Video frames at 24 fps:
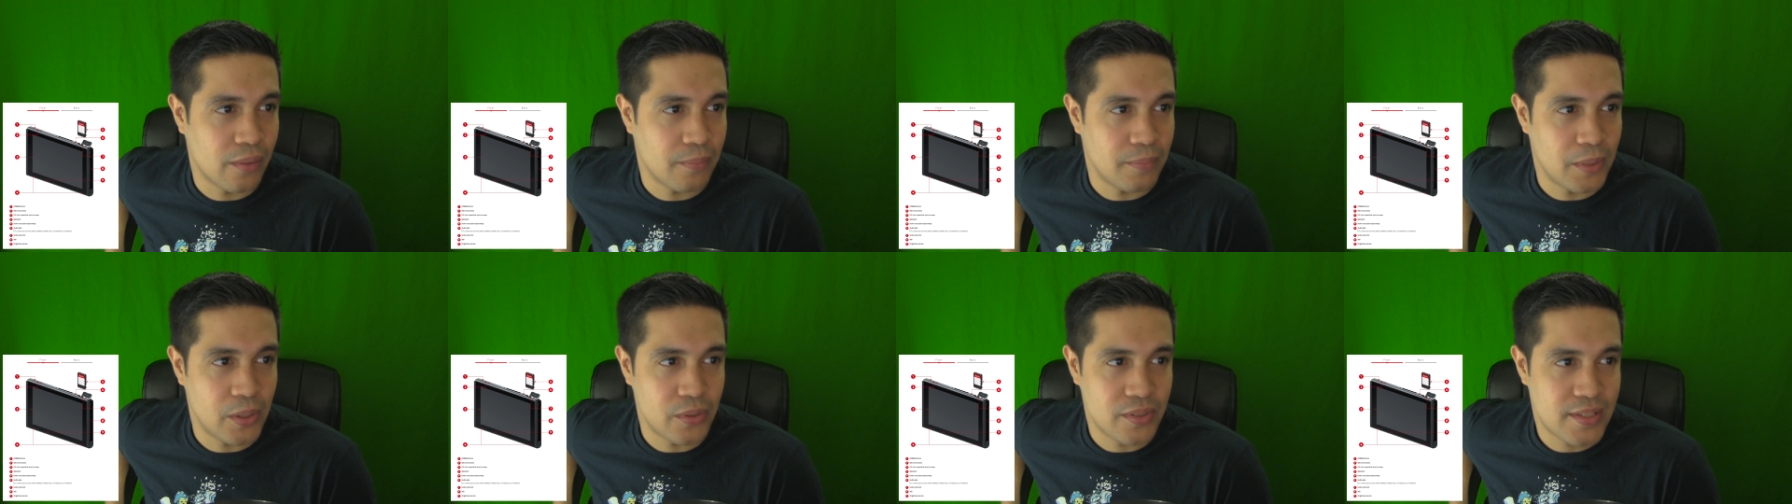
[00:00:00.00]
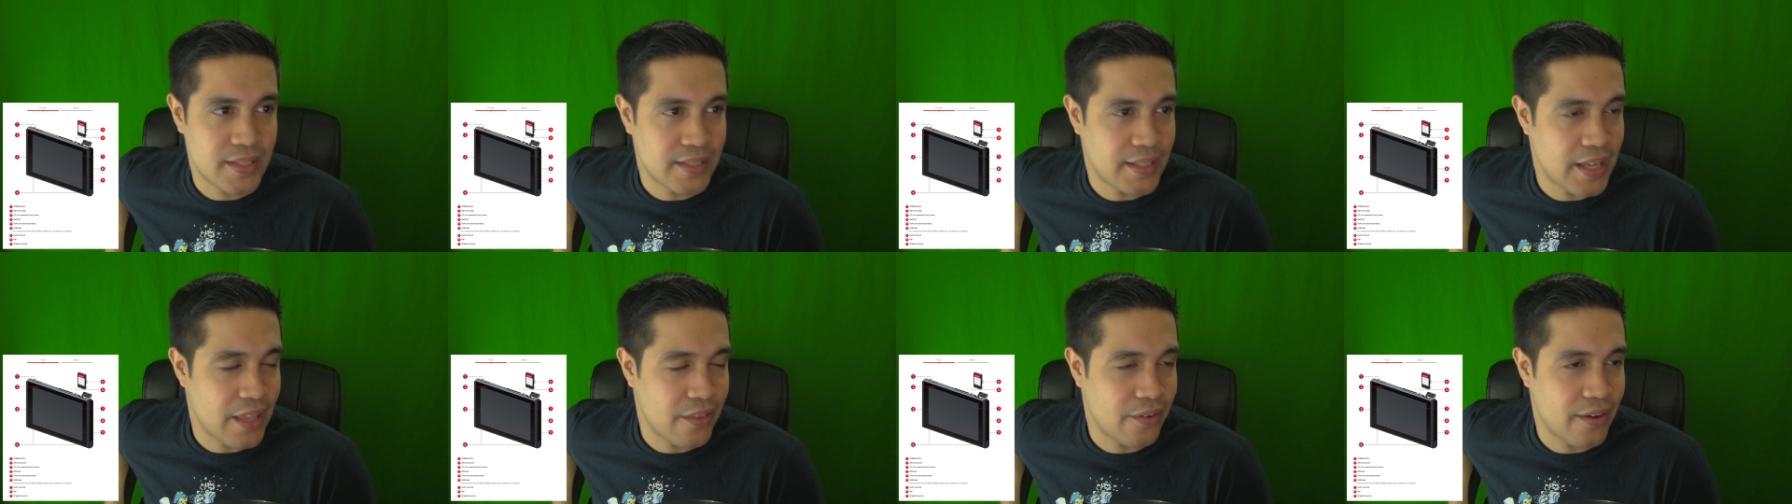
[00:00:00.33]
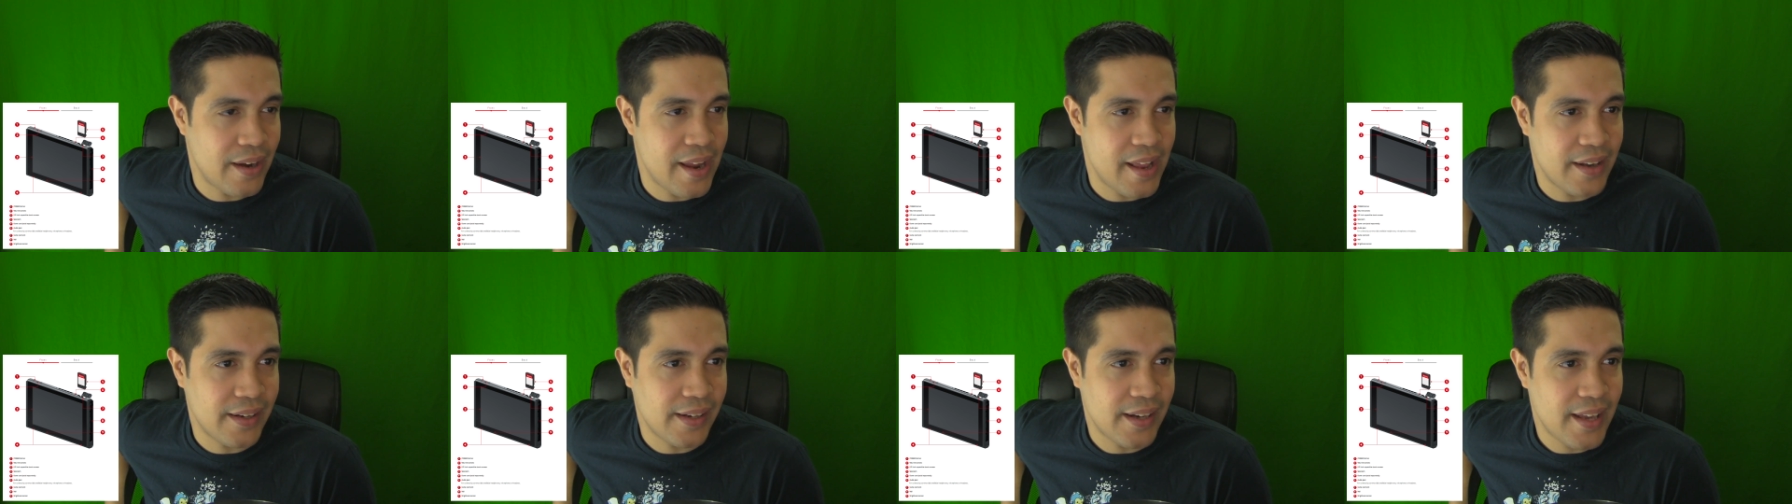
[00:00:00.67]
both together
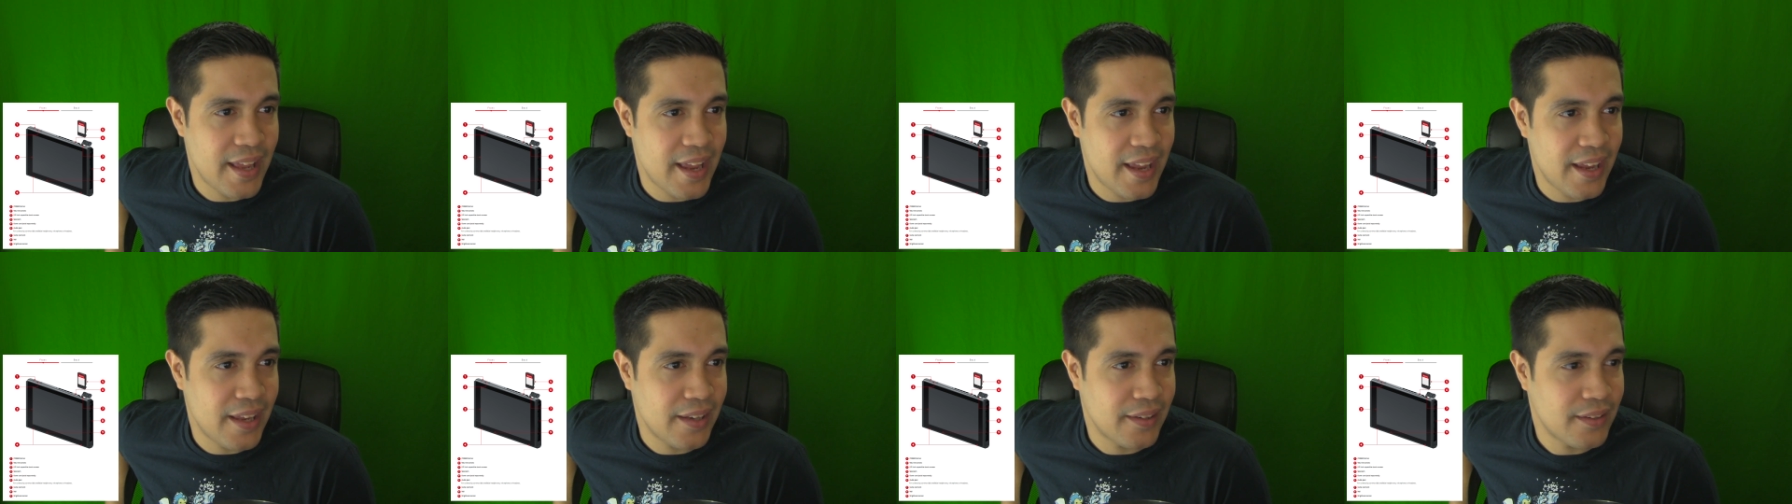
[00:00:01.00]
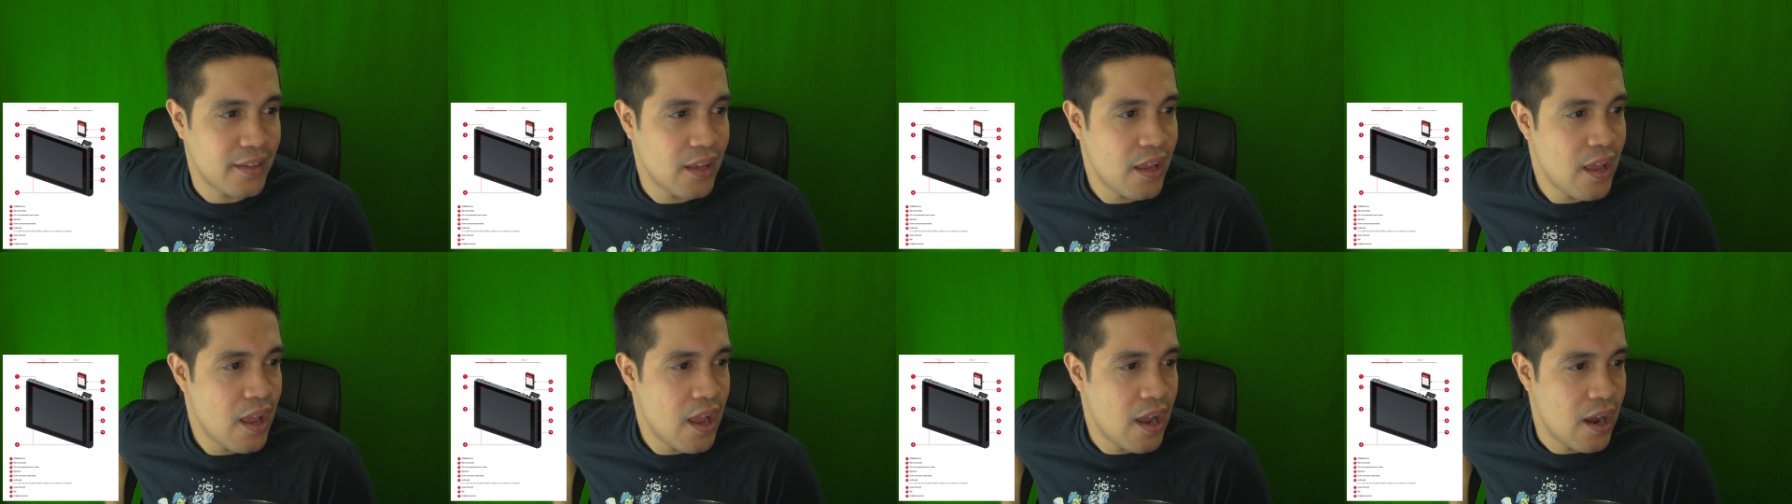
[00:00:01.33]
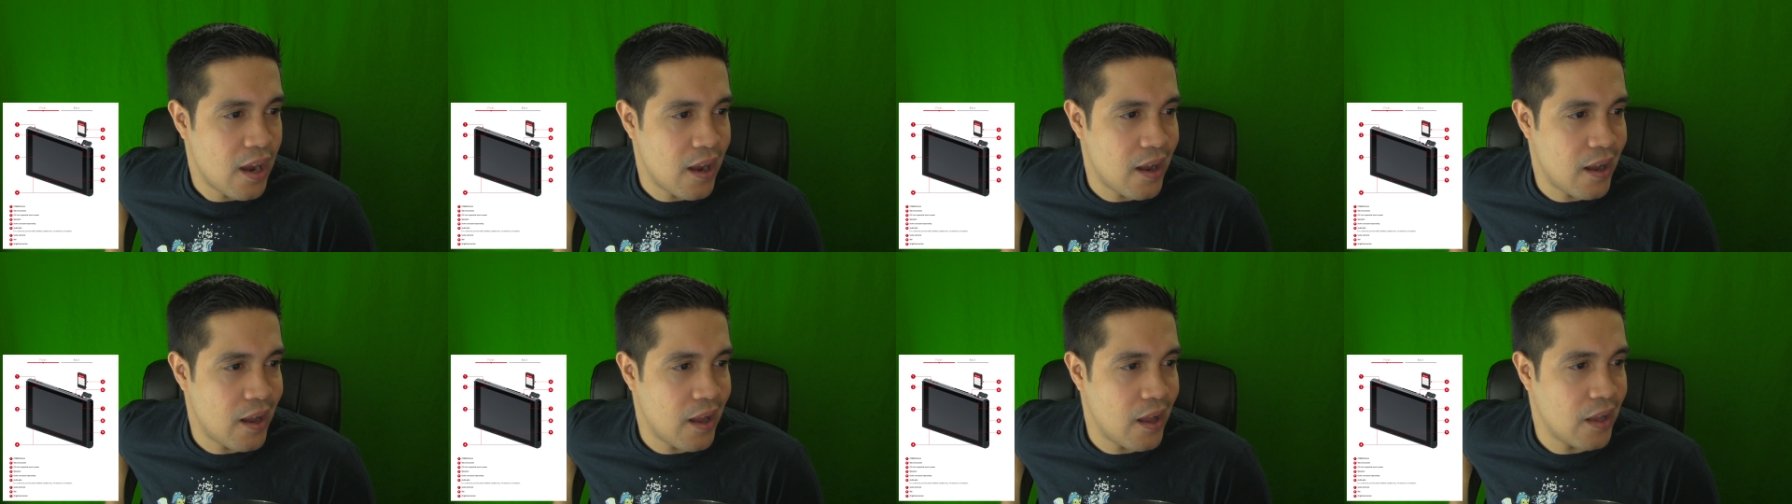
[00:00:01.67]
hand in hand.
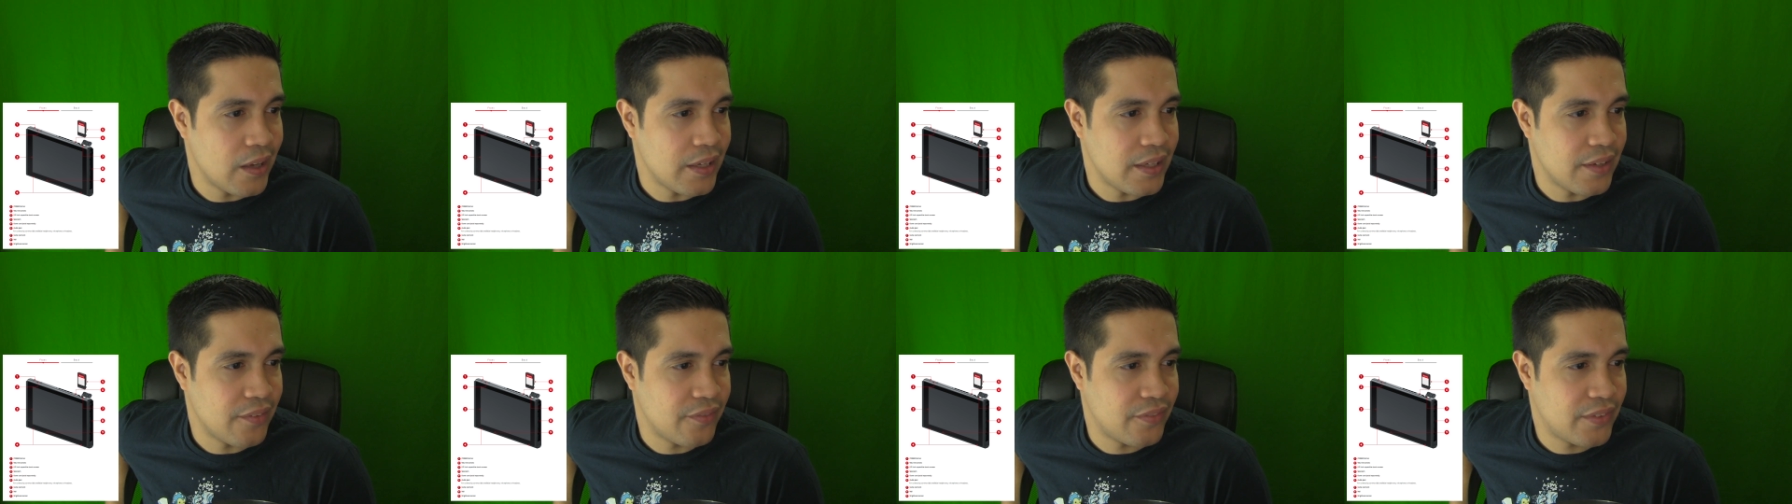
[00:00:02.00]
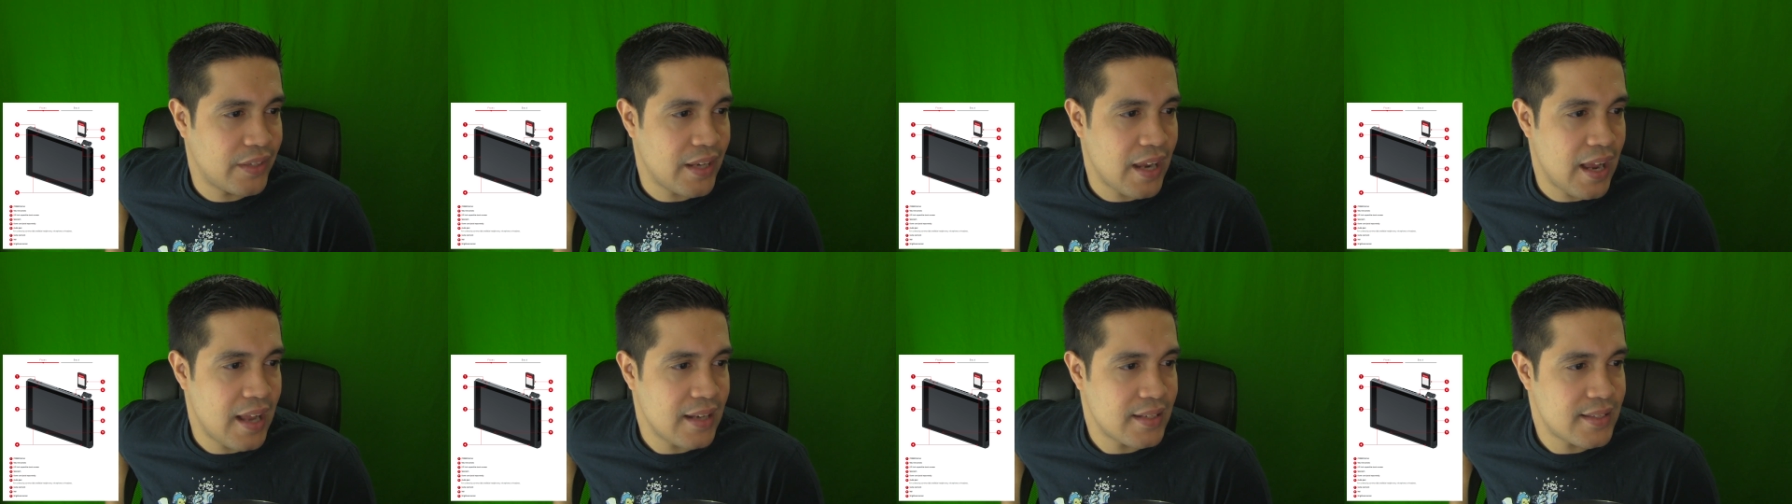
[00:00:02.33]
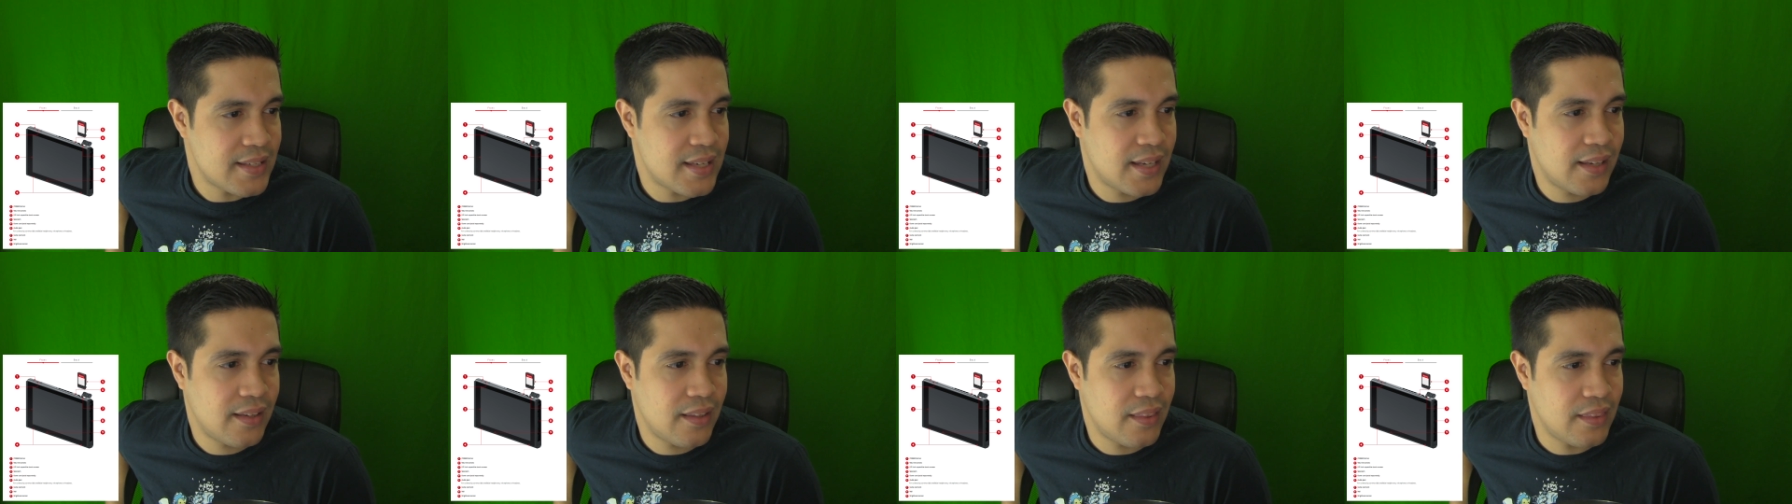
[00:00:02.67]
You've
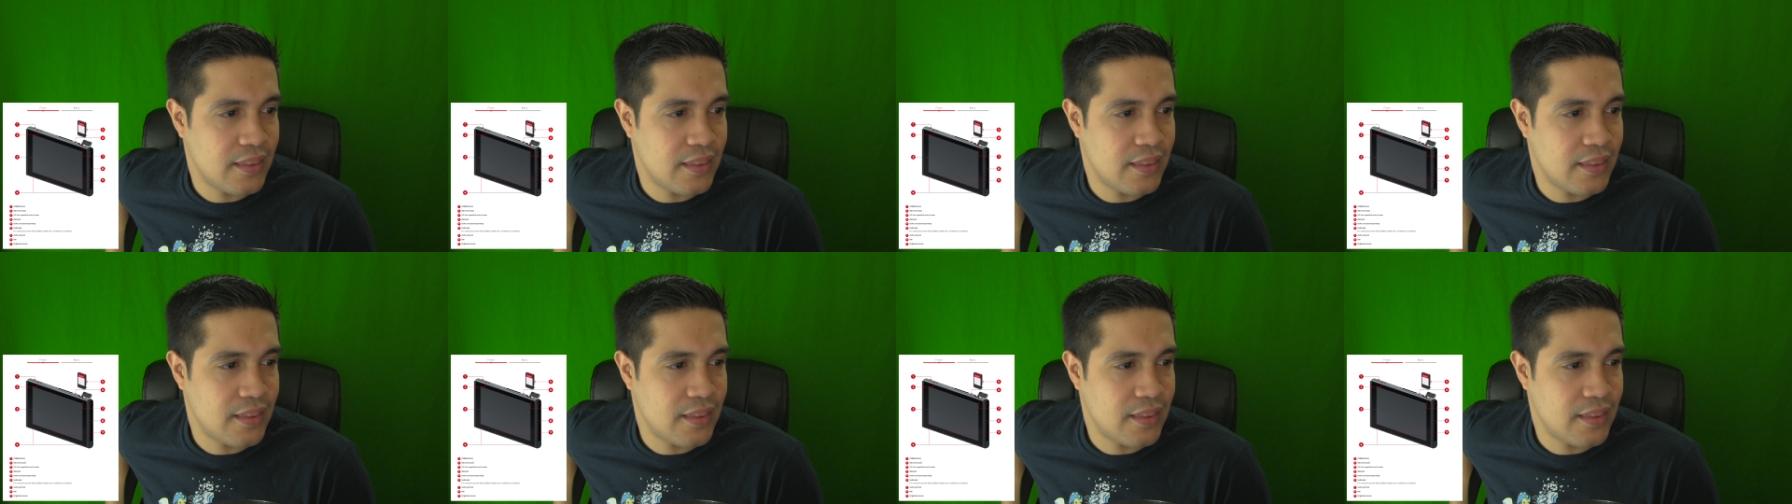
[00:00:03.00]
got